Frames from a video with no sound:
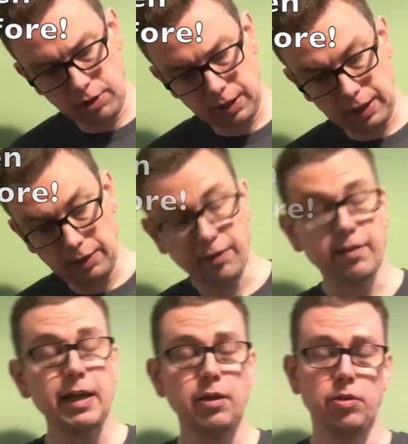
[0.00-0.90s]
thing is a
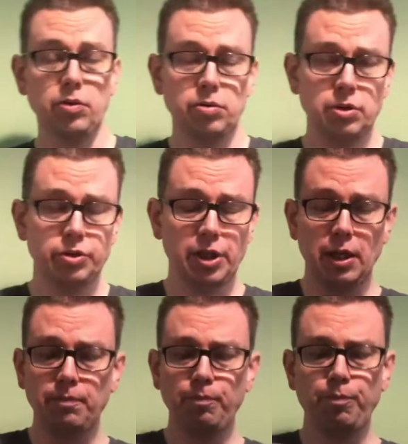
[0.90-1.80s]
technical
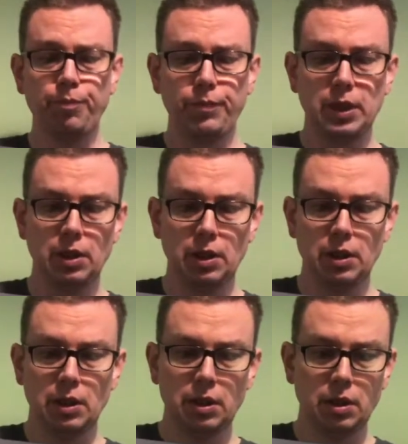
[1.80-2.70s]
term.
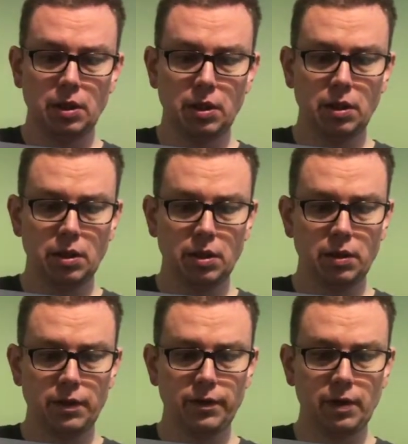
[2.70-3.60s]

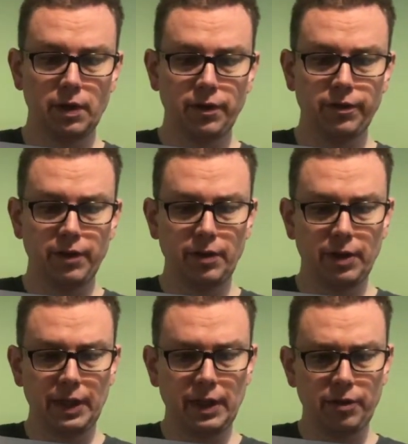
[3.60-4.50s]
There's another seal
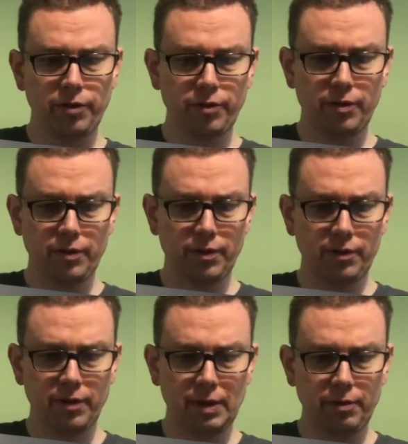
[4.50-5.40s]
here, just
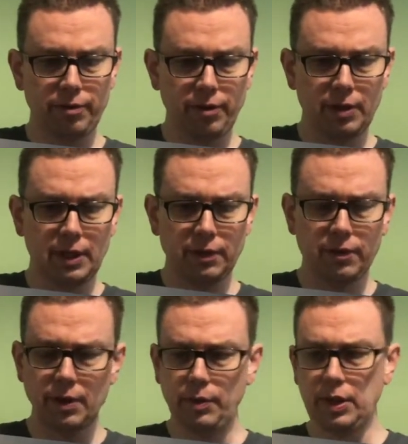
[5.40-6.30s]
slip through that,
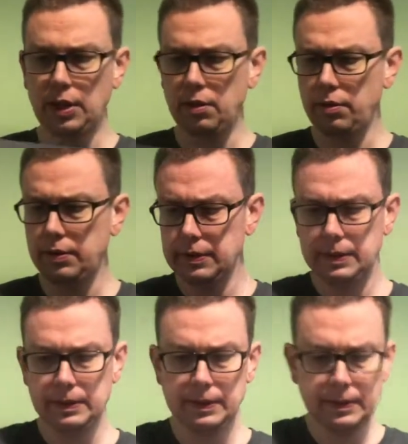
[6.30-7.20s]
so there we go.
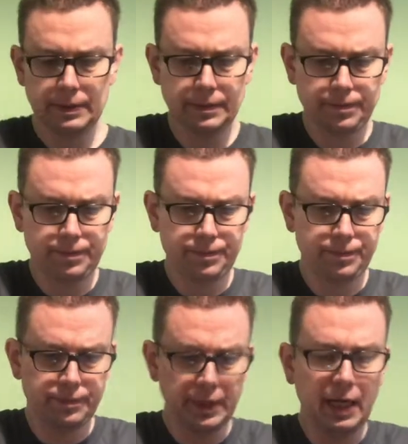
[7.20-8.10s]

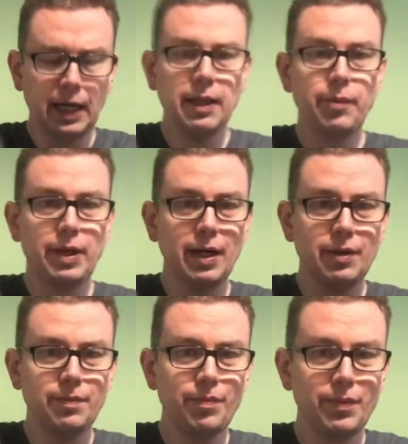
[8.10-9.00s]
Ah, there we
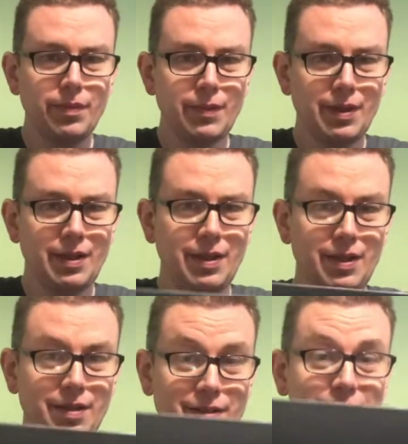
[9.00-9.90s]
go. It's